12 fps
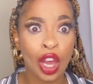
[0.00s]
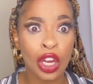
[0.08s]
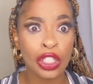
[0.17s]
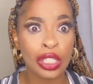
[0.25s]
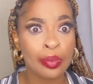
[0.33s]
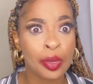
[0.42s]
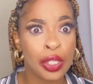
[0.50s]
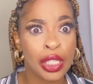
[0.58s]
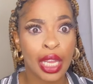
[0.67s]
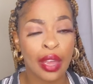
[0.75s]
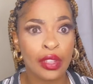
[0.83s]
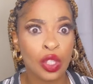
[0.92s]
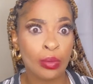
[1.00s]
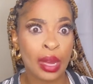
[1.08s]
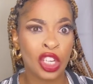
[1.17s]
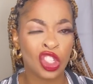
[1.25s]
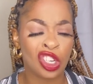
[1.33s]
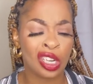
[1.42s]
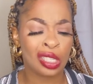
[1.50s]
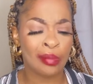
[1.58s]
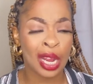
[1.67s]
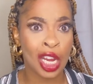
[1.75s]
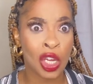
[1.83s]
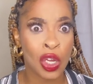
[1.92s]
Aren't you supposed to give it to my insurance? I'm
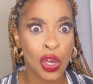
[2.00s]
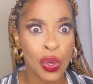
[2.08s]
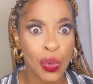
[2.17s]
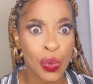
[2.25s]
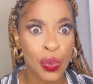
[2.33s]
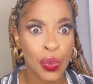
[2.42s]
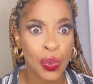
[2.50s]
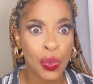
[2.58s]
like, no.